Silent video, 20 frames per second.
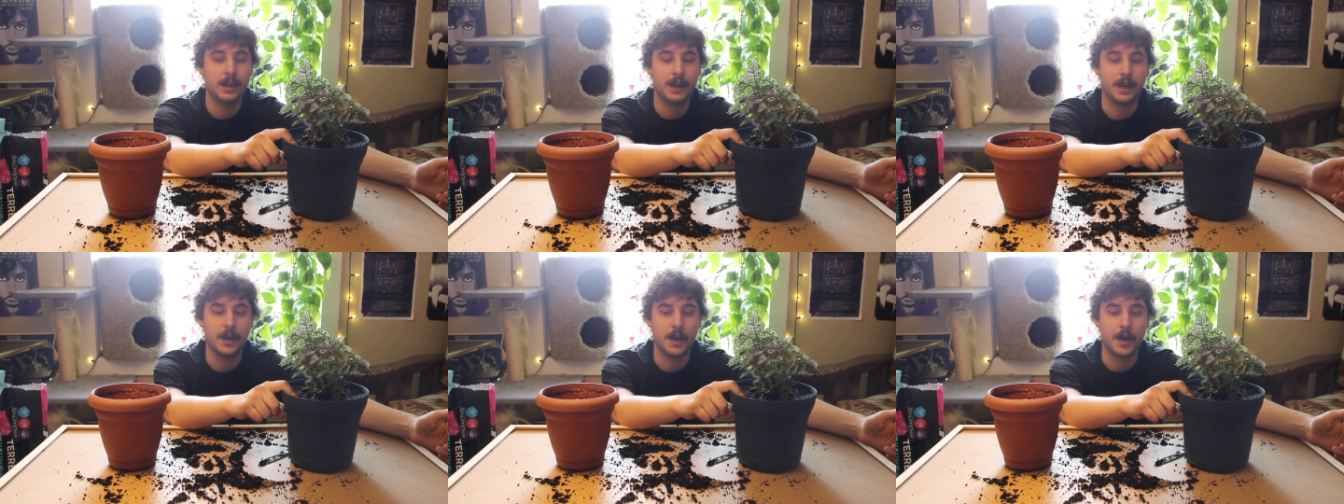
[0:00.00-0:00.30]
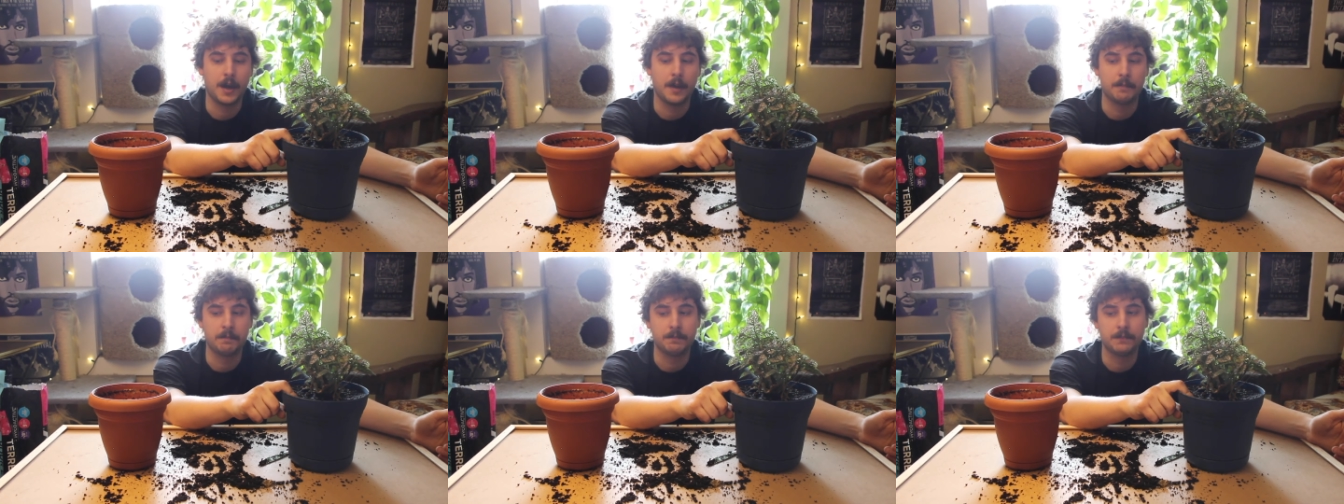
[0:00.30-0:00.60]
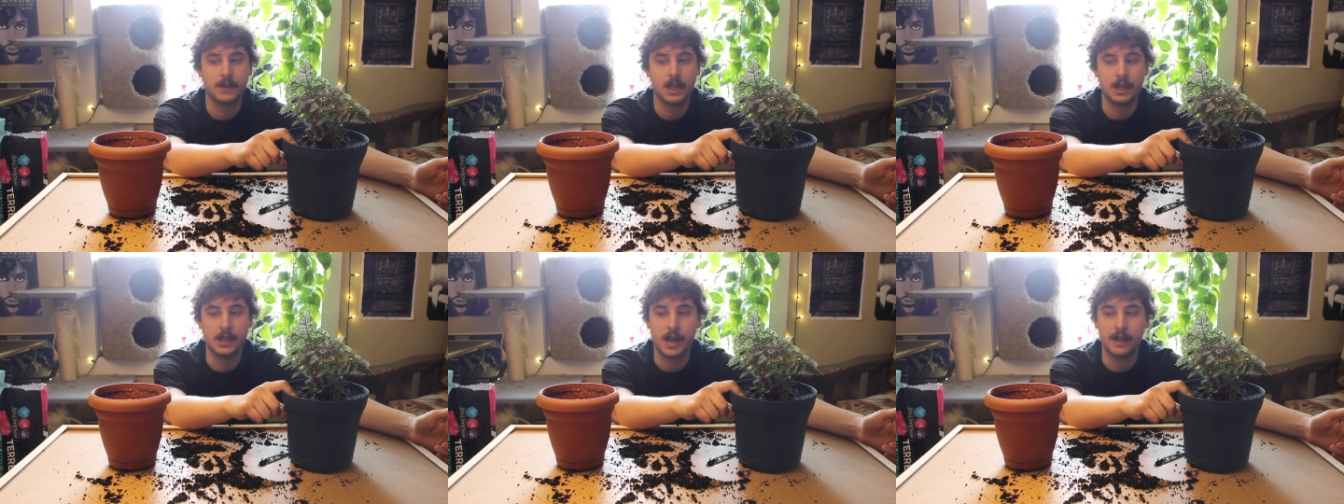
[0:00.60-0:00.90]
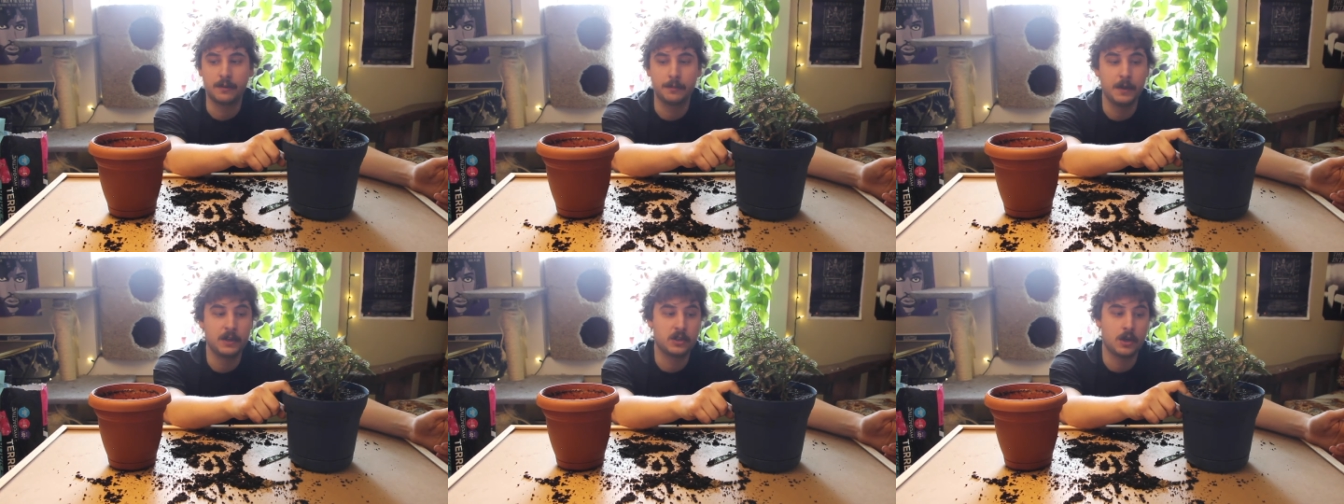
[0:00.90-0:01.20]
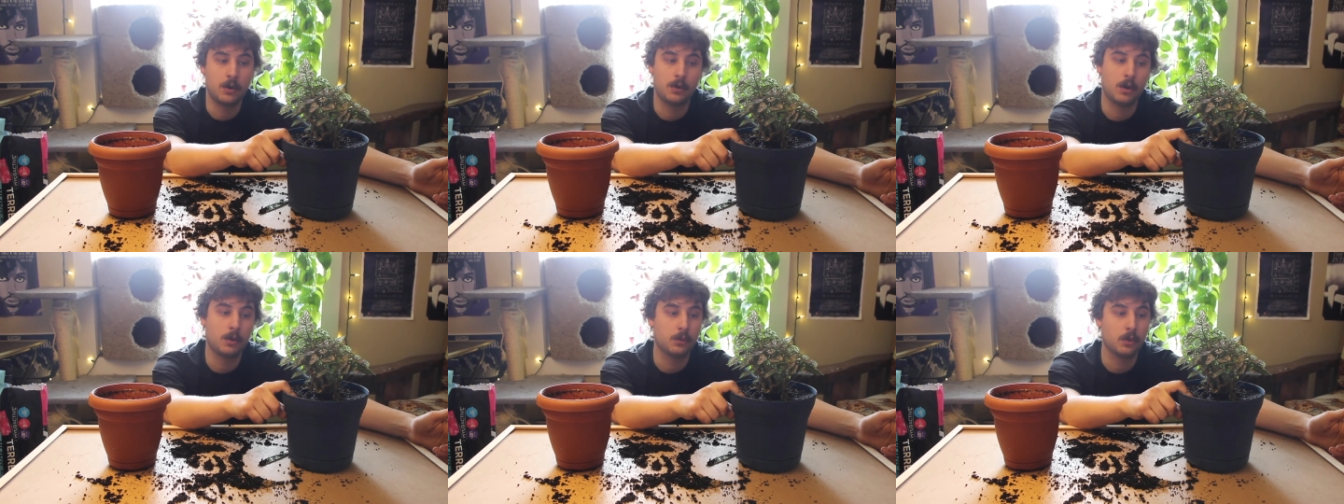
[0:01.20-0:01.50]
And that's my
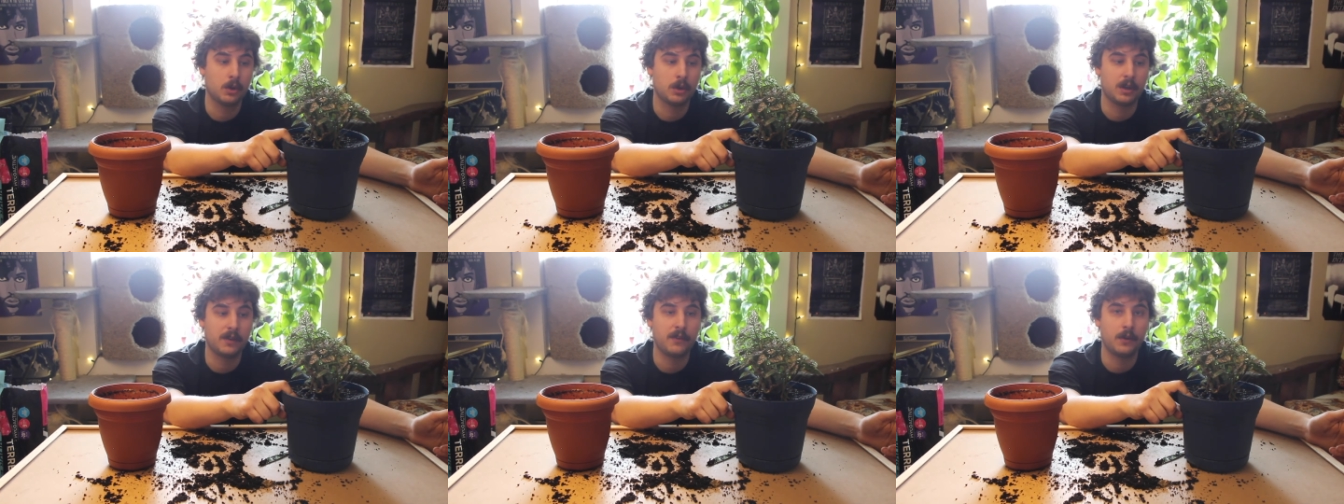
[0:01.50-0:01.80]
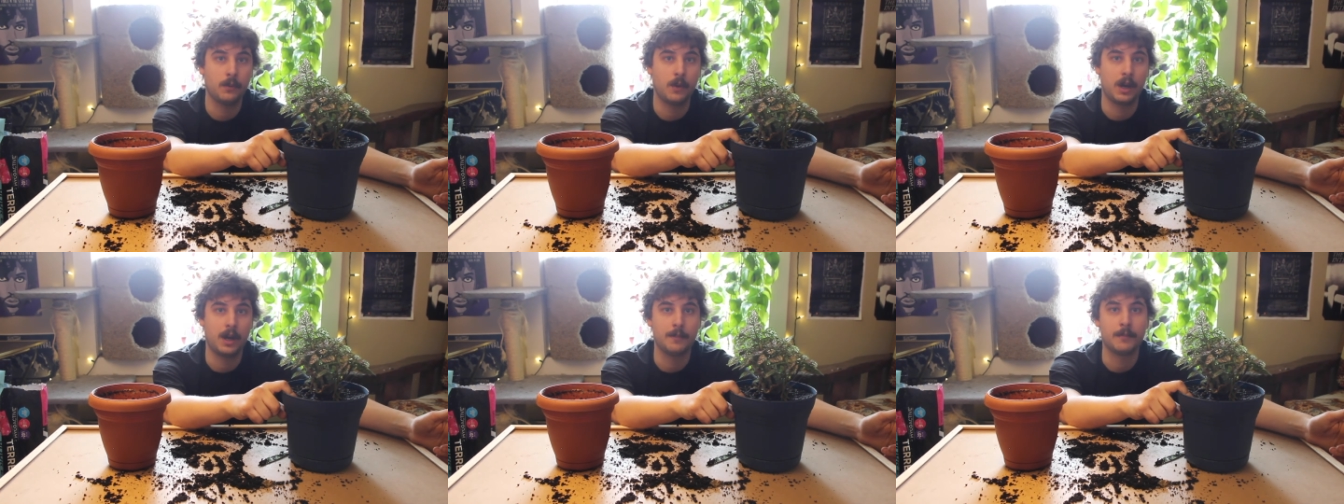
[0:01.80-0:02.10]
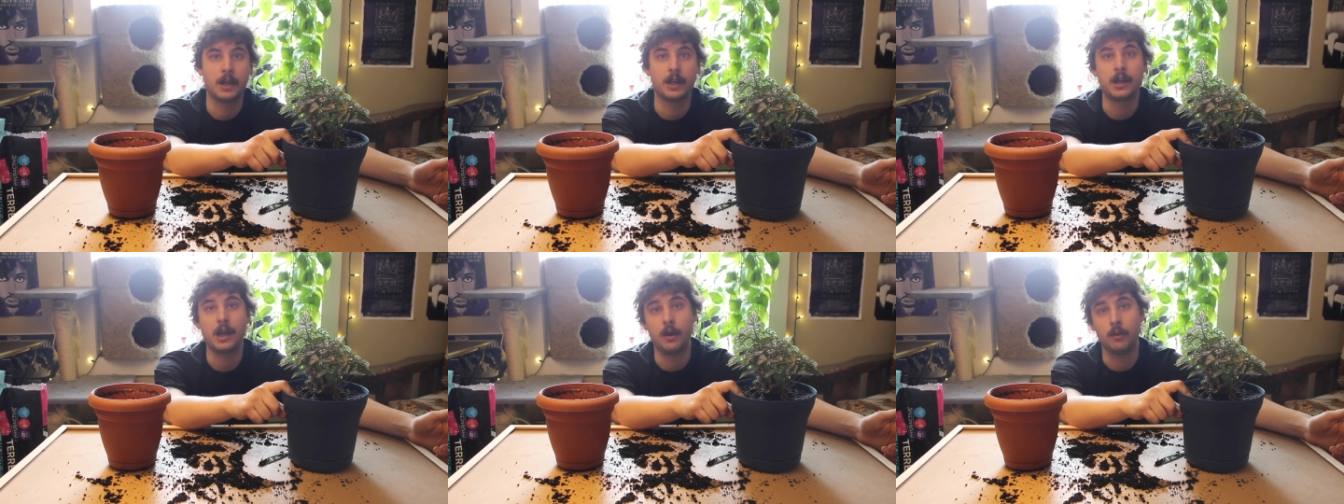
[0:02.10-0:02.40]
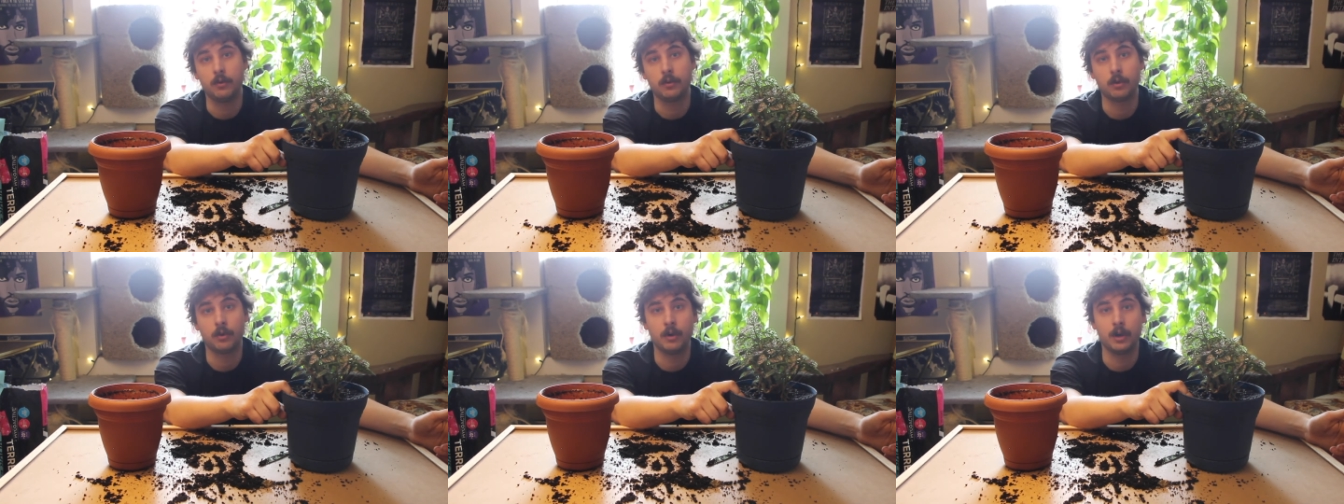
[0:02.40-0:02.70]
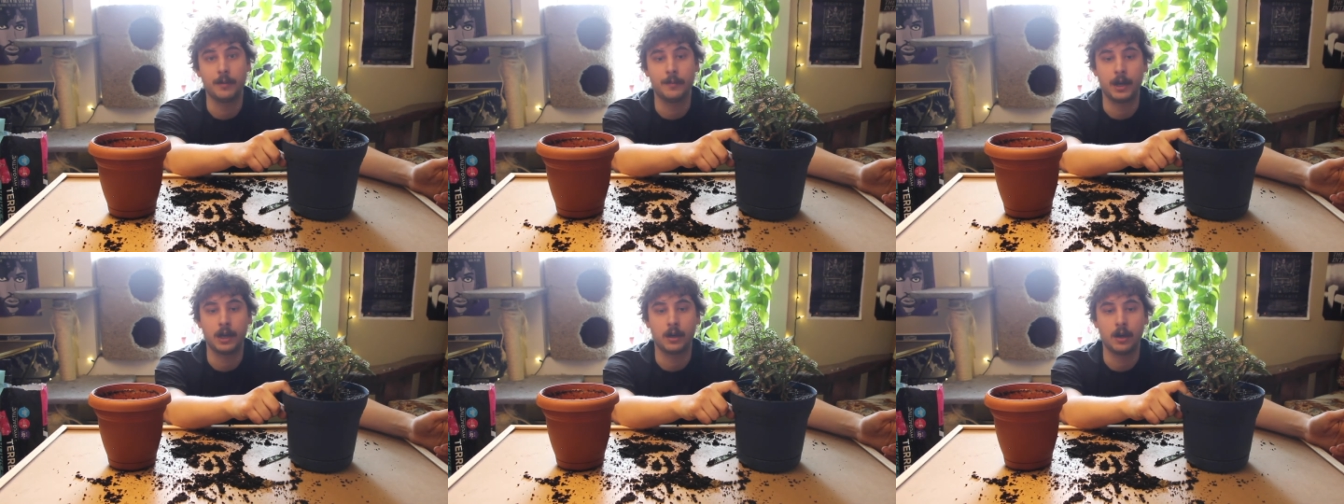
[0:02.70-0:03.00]
general rule. Even when I'm like
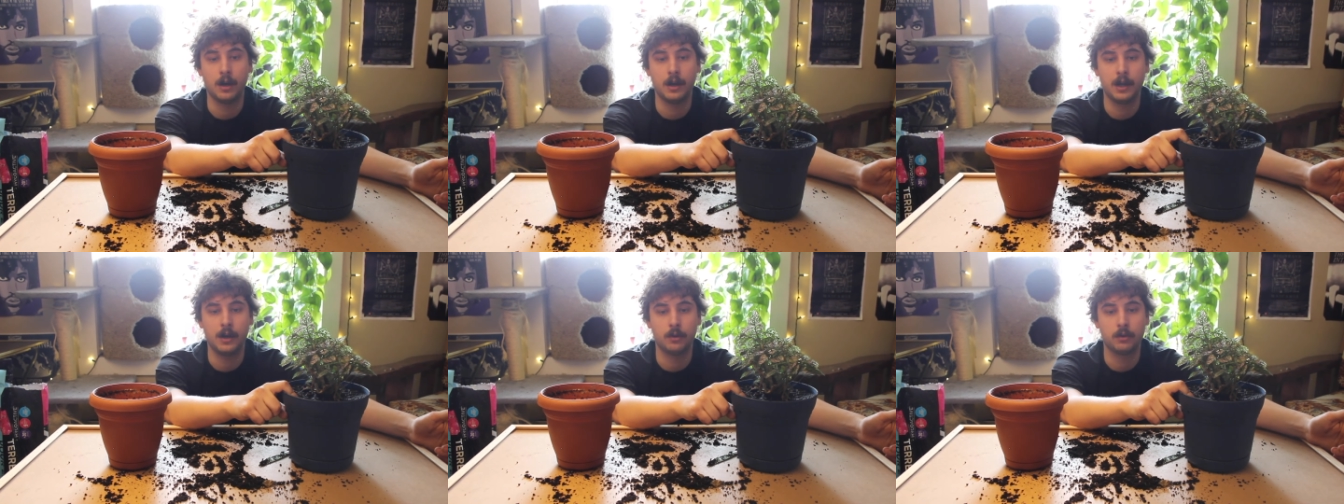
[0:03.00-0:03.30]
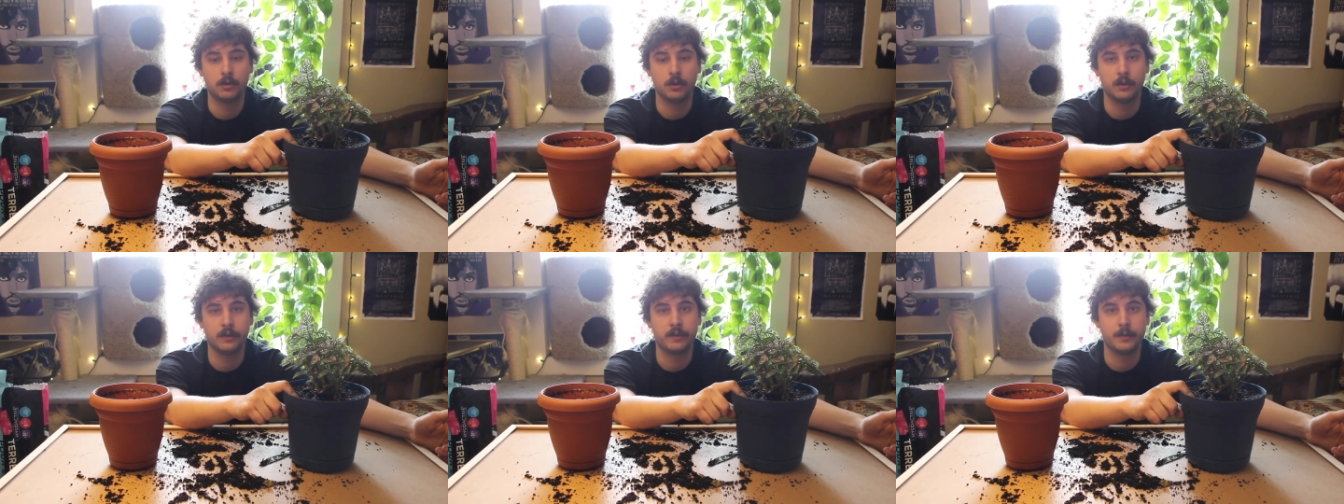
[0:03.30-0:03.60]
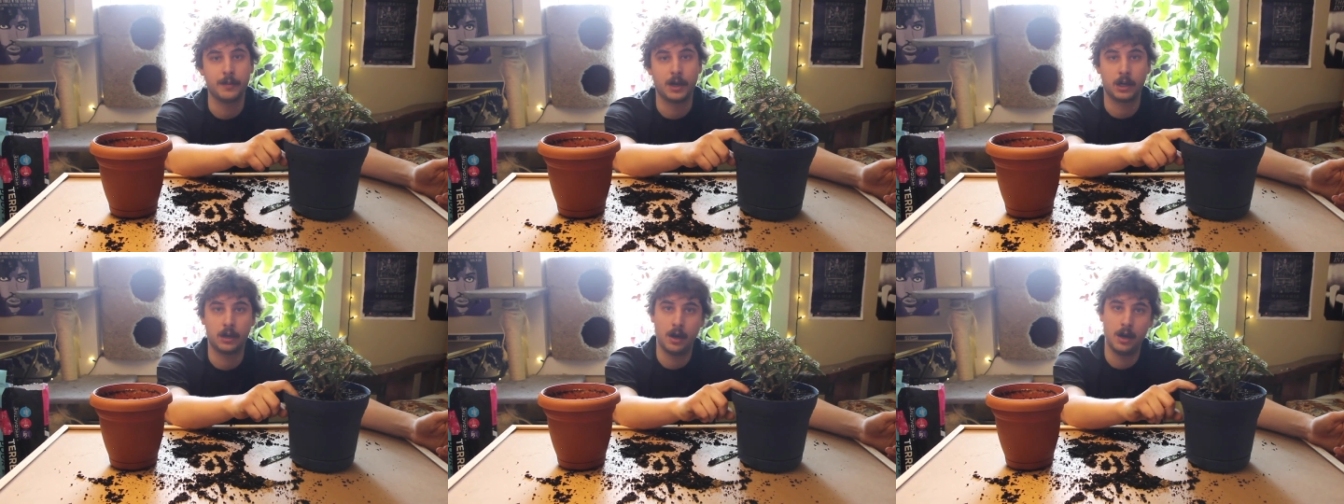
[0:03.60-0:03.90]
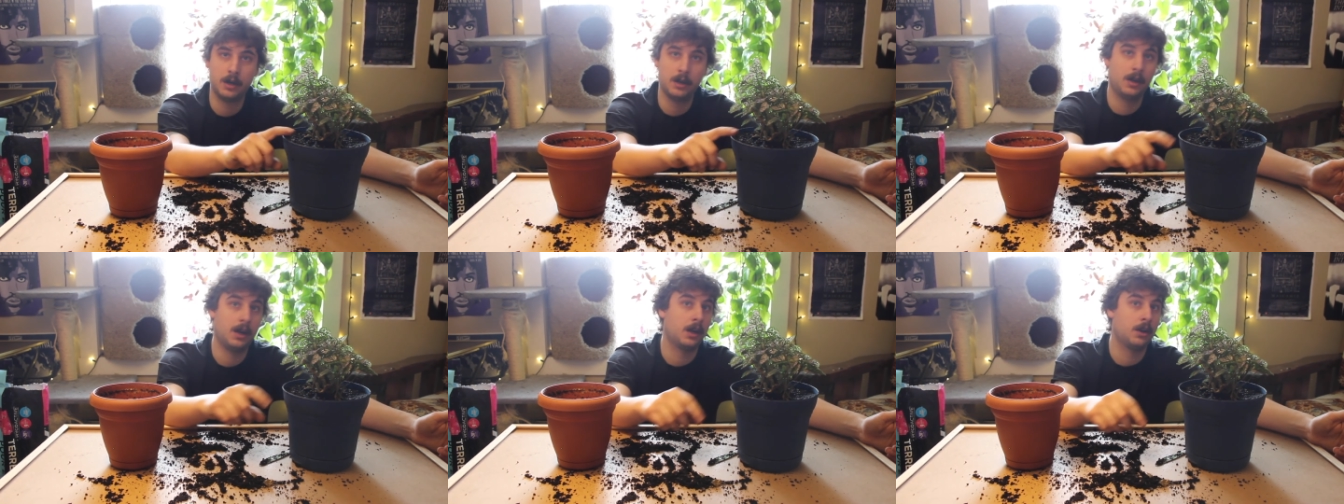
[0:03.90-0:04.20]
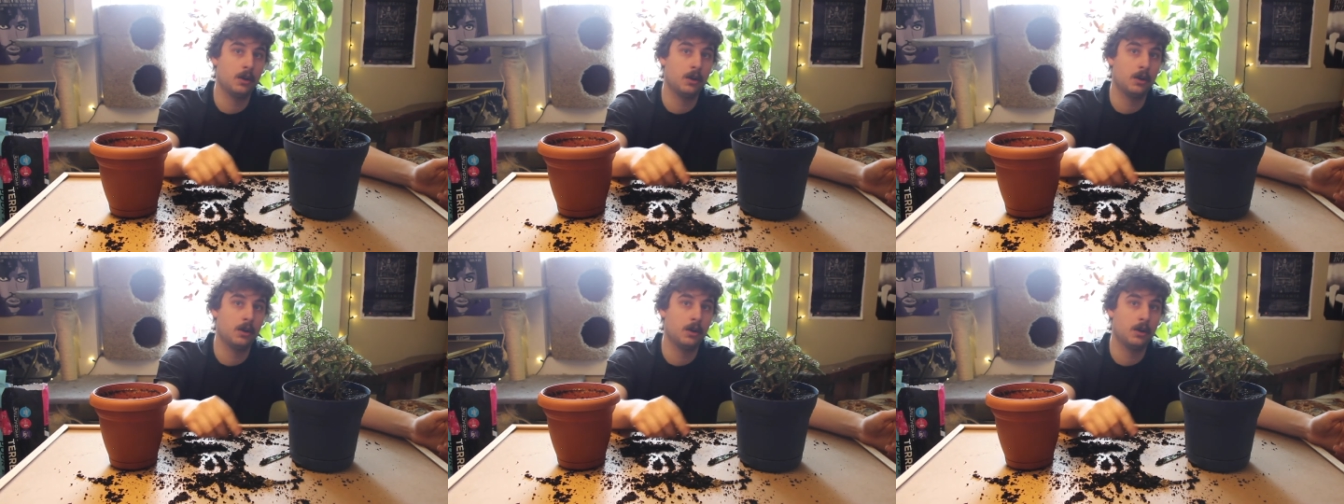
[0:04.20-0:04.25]
outdoors in my garden,